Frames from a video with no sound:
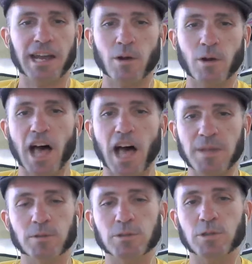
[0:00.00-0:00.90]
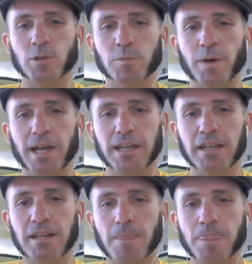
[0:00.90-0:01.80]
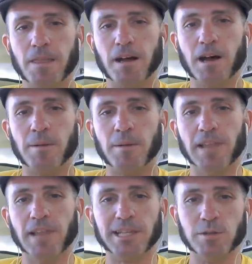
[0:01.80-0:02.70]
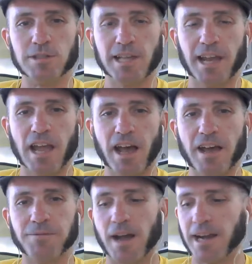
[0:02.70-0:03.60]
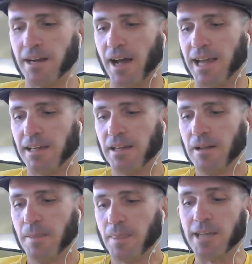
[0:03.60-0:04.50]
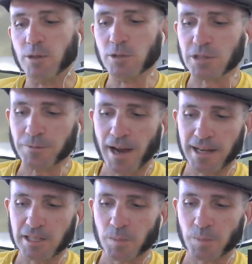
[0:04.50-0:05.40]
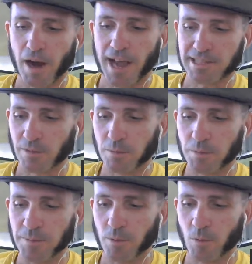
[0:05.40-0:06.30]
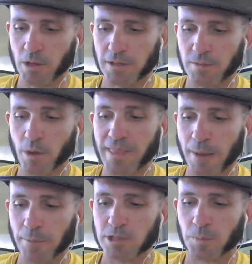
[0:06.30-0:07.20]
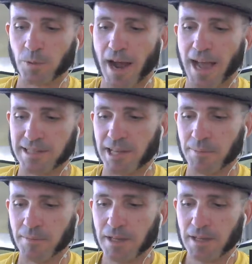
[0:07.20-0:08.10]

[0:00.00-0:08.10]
I know a lot of people do, but like you said, I used to find it surprising when when that would surprise them.